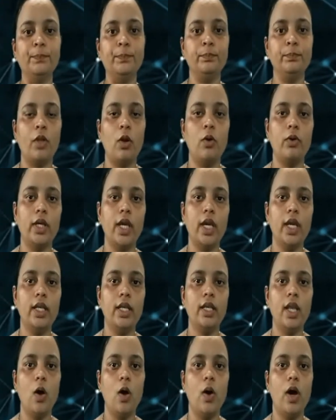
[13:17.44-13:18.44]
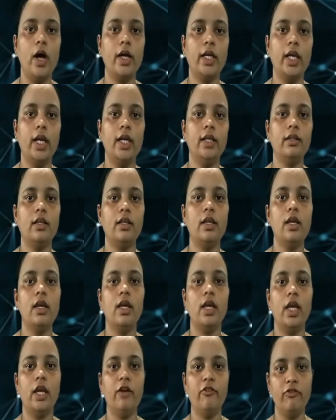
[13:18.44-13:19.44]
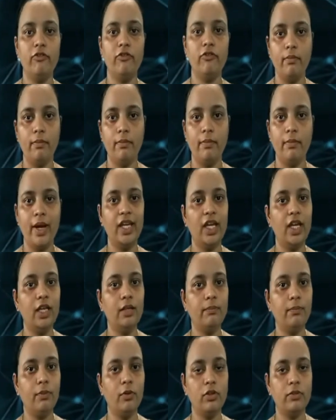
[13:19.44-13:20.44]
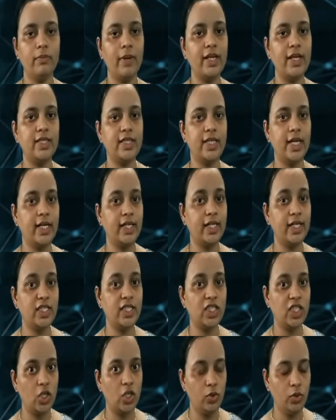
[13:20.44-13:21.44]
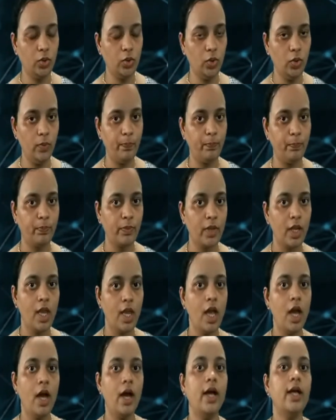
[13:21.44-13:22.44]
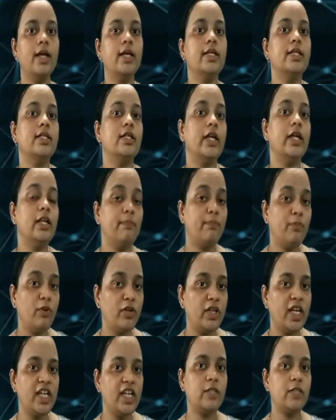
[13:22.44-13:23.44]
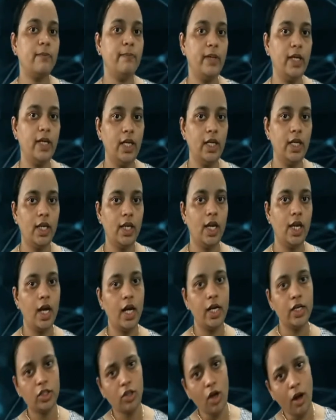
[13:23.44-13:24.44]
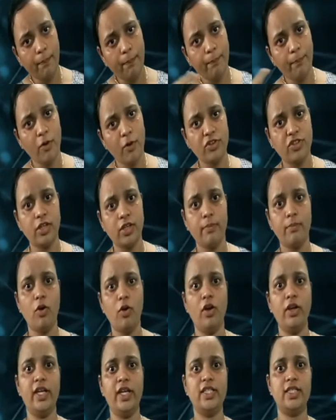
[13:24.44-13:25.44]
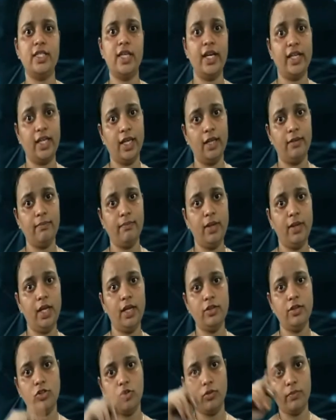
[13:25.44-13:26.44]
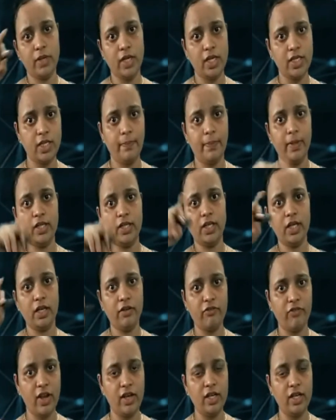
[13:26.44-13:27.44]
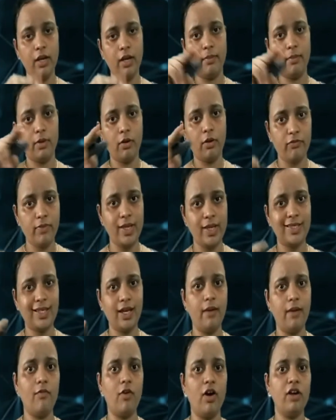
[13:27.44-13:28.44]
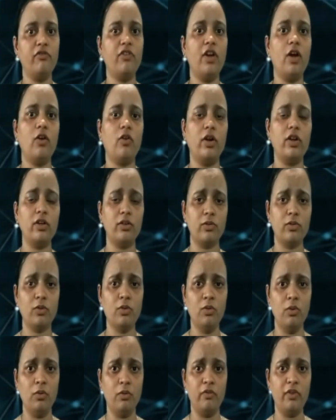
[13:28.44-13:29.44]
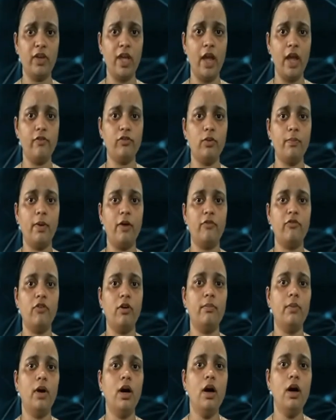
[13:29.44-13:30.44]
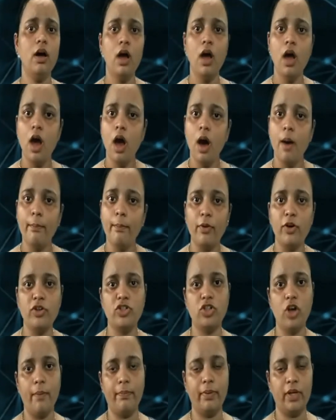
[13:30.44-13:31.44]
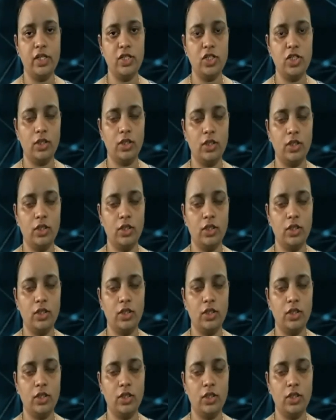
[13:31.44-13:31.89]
Okay, now again, if my input, my state is Q2, input is B, topmost symbol is again B, so B is repeated. If any number of B's come, what we are going to do? We have to perform a push operation.